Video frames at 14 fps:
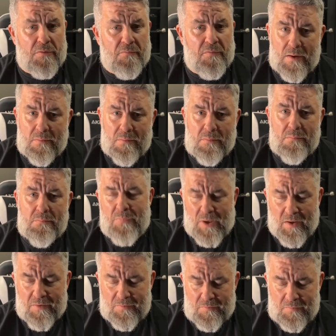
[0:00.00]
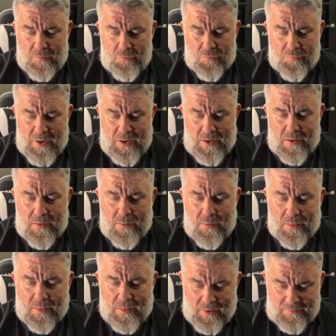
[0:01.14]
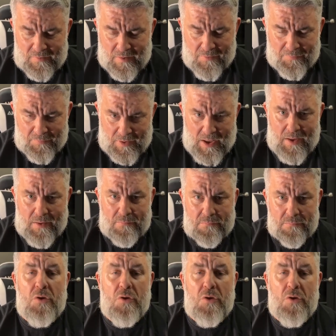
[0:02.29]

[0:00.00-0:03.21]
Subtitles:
And because it's social media, let's not forget,